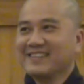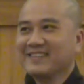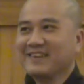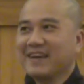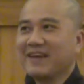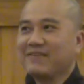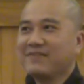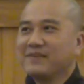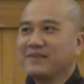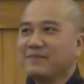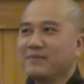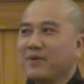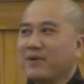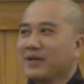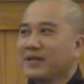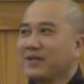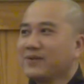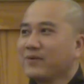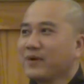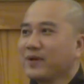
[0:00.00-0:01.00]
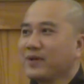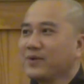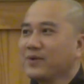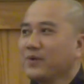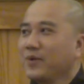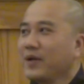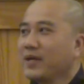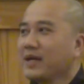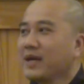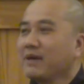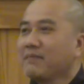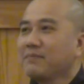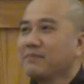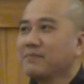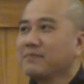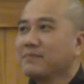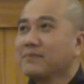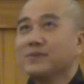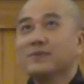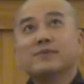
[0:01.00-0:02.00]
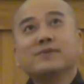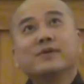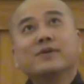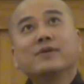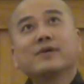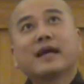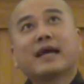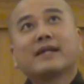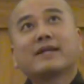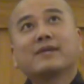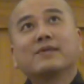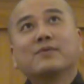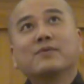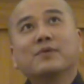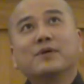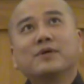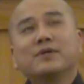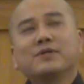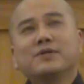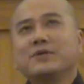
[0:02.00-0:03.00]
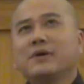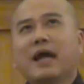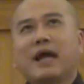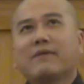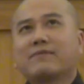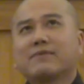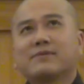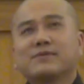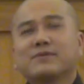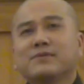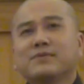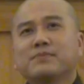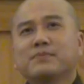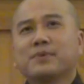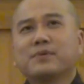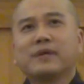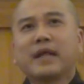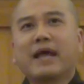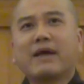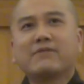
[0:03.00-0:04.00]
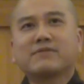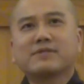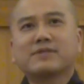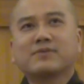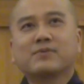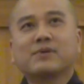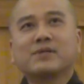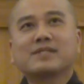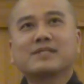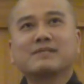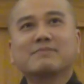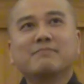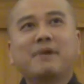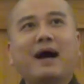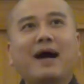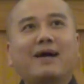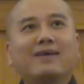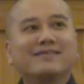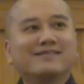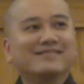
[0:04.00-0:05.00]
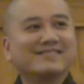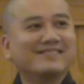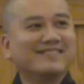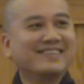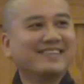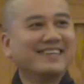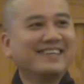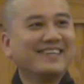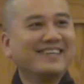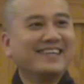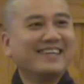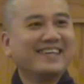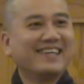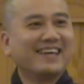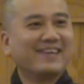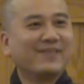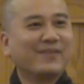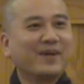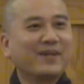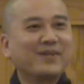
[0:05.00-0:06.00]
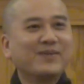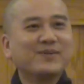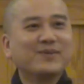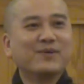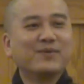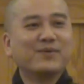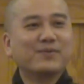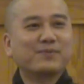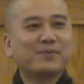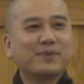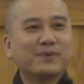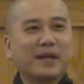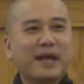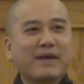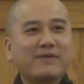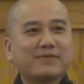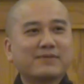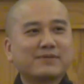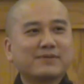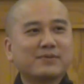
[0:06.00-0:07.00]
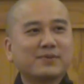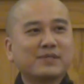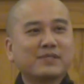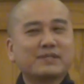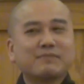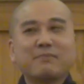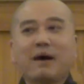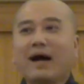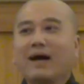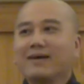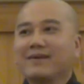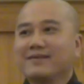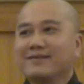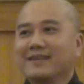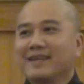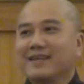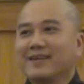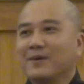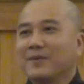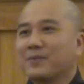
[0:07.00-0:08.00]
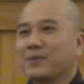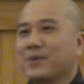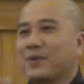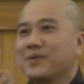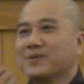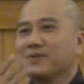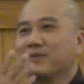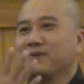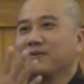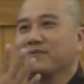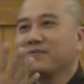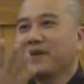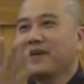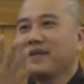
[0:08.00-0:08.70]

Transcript: So every morning when you wake up, you look at the word, you have to pronounce the word smile. And when you pronounce the word smile, then of course your